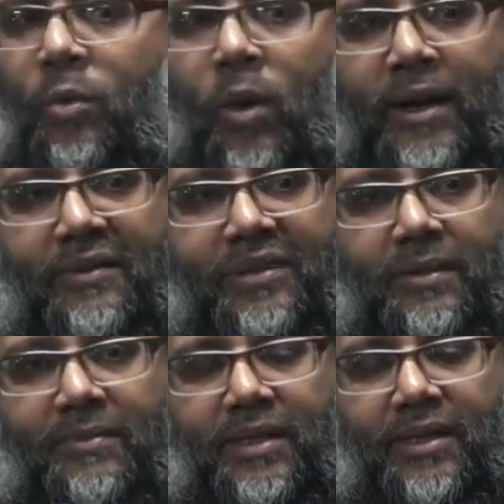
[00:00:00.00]
One of
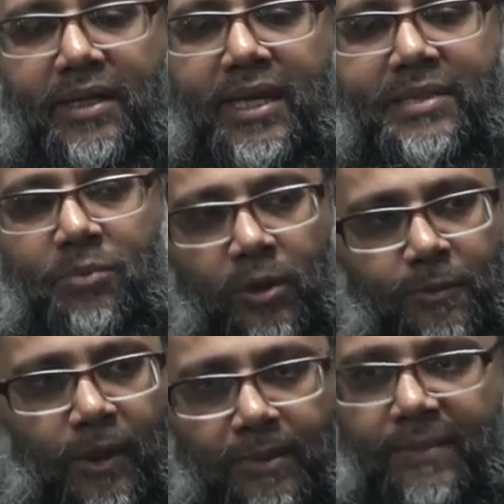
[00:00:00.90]
them is more
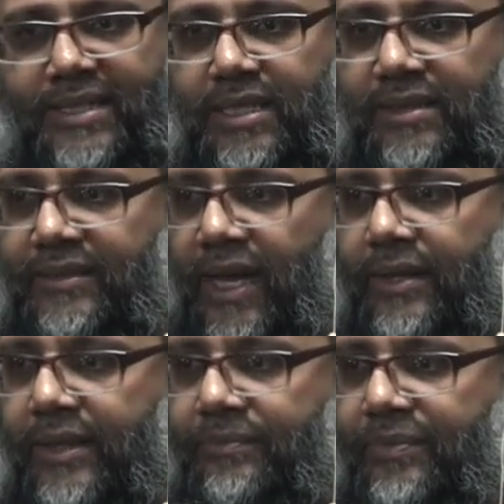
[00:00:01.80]
problematic than the
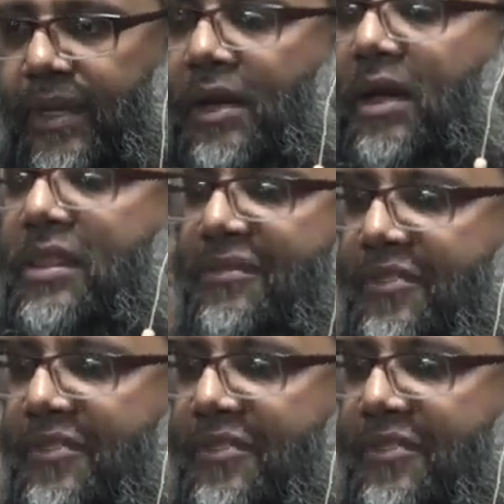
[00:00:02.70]
other. The